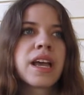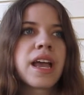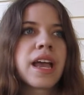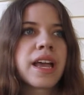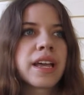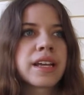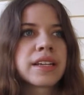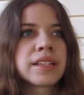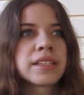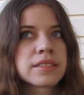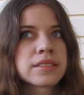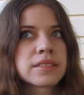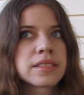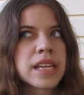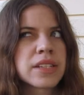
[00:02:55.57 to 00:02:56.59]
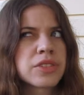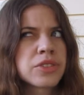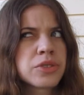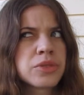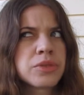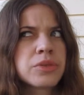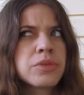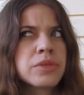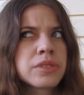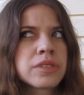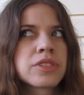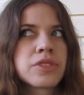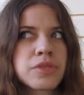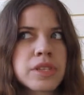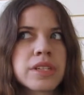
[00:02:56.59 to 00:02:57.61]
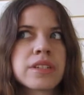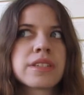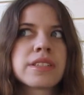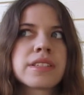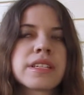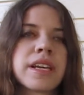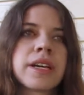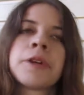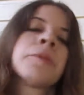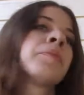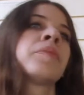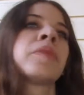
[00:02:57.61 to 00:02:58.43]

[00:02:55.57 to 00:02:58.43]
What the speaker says: and yeah, two years, yeah.